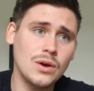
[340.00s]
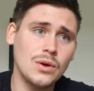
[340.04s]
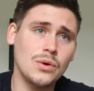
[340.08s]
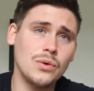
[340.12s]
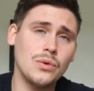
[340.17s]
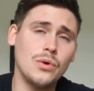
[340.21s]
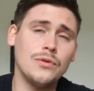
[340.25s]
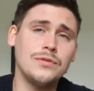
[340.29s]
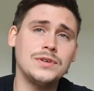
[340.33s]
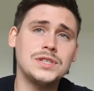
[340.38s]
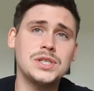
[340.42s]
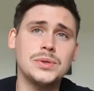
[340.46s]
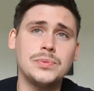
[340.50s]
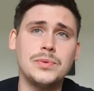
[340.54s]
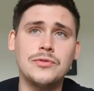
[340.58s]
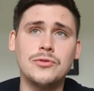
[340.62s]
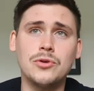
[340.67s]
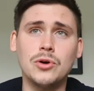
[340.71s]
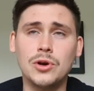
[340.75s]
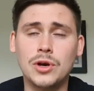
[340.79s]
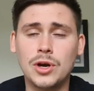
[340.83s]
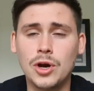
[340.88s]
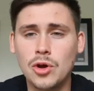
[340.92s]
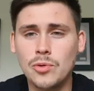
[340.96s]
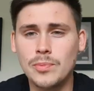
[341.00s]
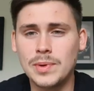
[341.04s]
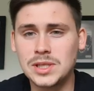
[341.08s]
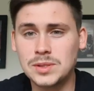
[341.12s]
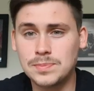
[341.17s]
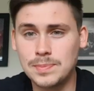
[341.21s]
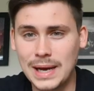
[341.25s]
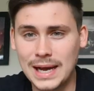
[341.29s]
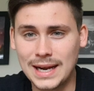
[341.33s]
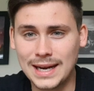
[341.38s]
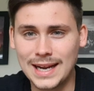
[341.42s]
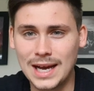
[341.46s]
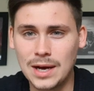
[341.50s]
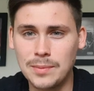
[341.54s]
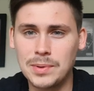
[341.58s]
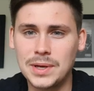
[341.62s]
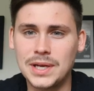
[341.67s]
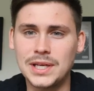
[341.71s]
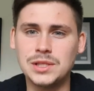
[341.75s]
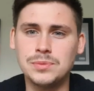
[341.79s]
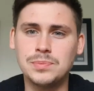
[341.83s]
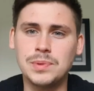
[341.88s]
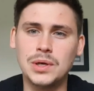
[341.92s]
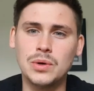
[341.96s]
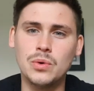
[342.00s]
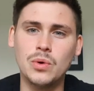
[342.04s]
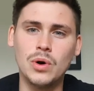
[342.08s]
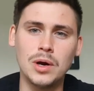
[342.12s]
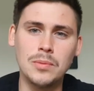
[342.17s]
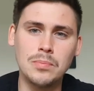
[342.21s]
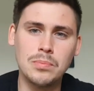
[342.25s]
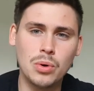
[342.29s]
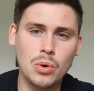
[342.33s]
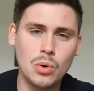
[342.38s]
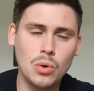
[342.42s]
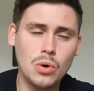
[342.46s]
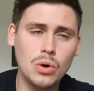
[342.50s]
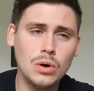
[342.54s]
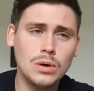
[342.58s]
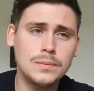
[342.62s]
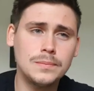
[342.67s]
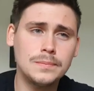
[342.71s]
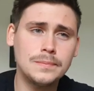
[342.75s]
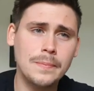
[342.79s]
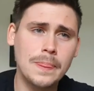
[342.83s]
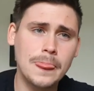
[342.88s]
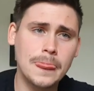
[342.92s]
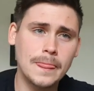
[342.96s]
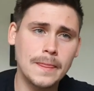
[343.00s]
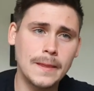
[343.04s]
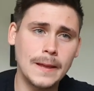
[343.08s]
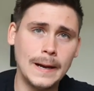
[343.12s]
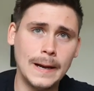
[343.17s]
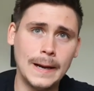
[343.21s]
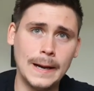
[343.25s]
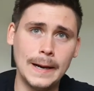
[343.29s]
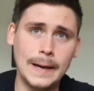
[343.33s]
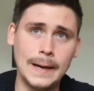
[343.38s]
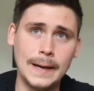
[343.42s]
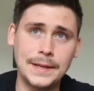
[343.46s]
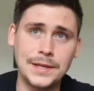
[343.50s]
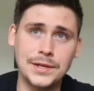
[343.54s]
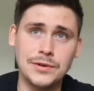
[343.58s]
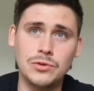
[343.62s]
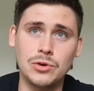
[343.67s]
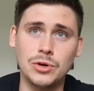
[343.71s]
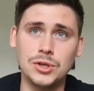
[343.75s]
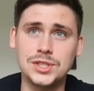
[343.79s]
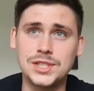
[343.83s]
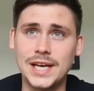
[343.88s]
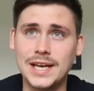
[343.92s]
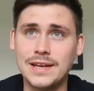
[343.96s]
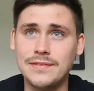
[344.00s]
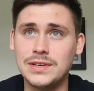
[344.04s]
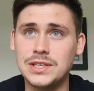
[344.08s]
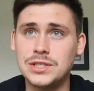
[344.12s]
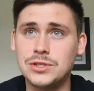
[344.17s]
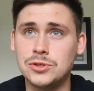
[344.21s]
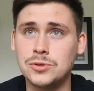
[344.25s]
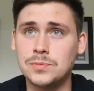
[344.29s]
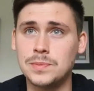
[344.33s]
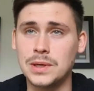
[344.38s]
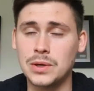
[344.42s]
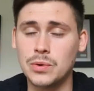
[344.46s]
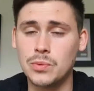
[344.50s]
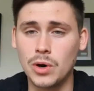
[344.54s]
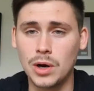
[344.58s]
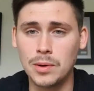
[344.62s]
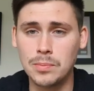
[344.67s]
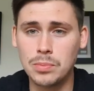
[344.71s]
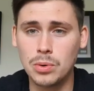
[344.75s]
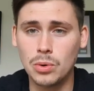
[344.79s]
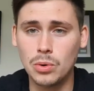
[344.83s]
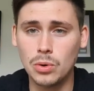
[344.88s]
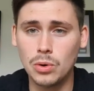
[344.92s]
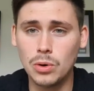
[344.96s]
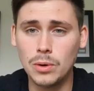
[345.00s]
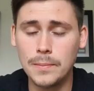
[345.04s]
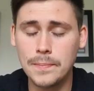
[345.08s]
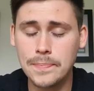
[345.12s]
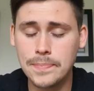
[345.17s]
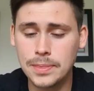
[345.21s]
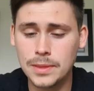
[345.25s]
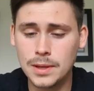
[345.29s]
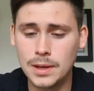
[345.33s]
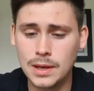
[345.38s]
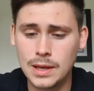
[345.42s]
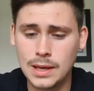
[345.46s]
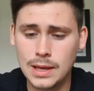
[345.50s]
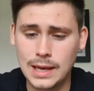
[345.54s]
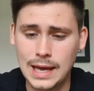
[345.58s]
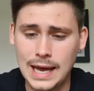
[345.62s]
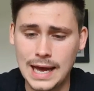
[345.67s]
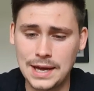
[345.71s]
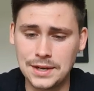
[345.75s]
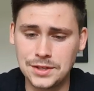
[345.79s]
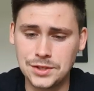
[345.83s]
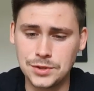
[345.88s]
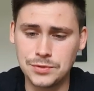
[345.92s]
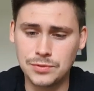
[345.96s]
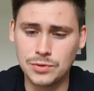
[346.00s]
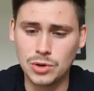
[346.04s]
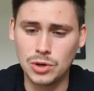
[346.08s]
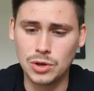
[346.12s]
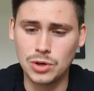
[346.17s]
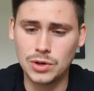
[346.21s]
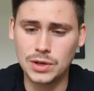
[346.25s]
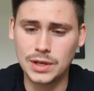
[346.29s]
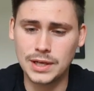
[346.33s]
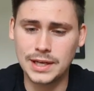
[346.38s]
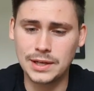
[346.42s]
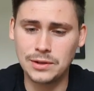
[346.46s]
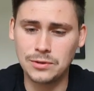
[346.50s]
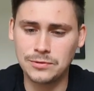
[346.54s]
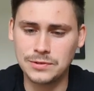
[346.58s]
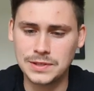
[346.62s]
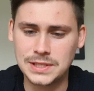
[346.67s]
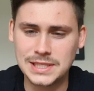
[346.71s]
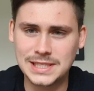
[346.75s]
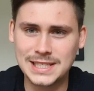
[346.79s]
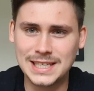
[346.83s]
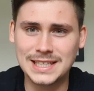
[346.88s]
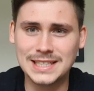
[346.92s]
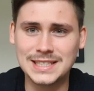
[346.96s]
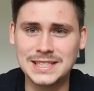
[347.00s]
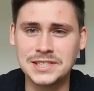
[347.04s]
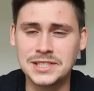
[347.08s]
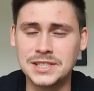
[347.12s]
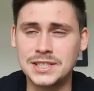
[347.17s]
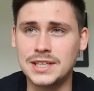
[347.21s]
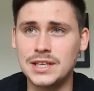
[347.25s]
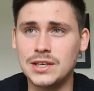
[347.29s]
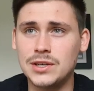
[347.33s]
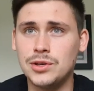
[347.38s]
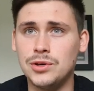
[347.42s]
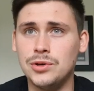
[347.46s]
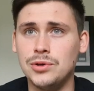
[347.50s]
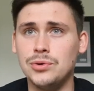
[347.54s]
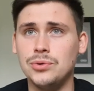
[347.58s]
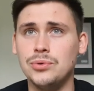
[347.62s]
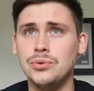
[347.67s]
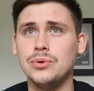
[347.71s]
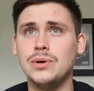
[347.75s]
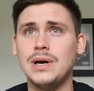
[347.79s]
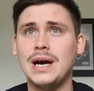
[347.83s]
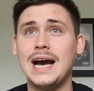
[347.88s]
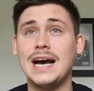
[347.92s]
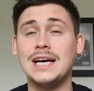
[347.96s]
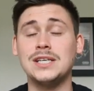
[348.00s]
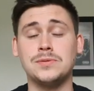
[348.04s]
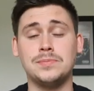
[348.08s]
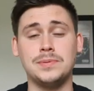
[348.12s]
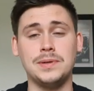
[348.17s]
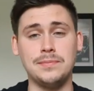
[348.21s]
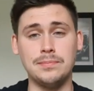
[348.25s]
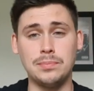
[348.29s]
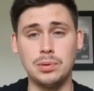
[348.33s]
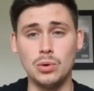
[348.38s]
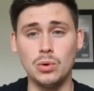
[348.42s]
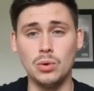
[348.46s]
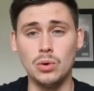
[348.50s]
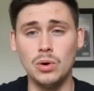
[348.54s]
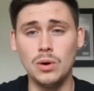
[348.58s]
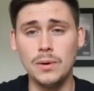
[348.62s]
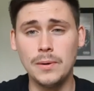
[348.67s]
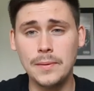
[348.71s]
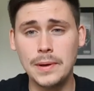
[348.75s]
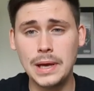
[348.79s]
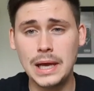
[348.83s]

Obviously, we've got Gomes back now, but he's been quite poor. Uh, you've got Davies, who's been quite poor. And you've got Gylfi Sigurdsson, who has been poor,